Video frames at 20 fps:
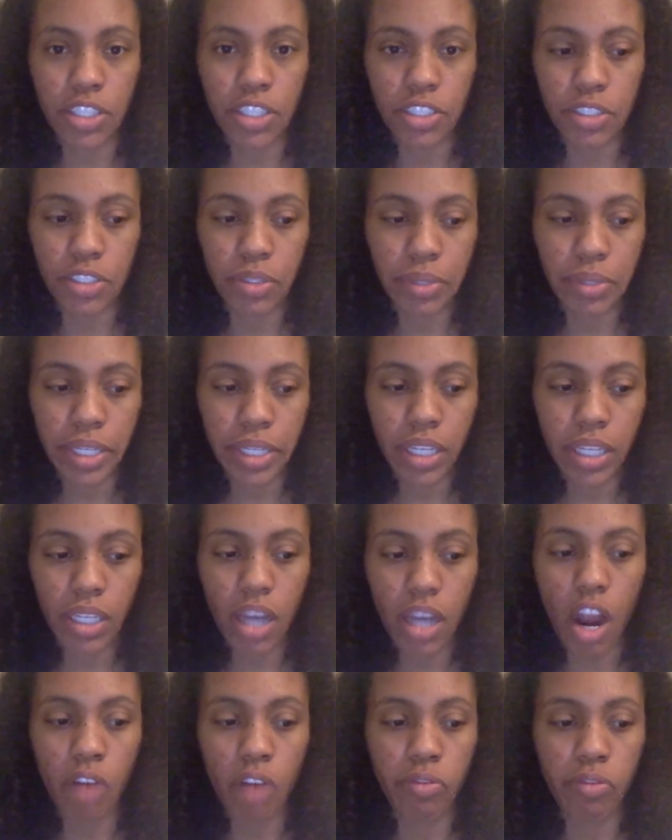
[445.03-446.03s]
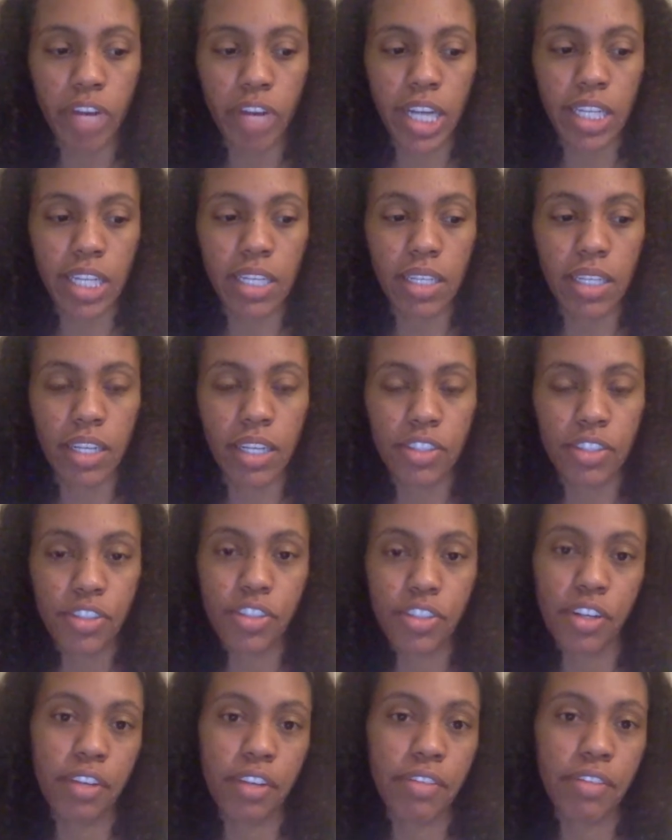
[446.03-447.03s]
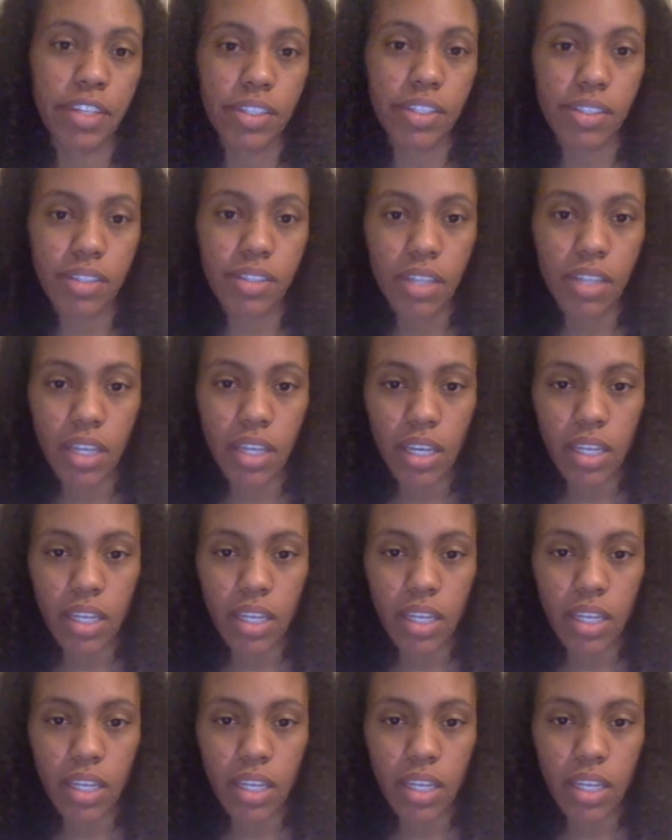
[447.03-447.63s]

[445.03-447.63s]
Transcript: doing already in service.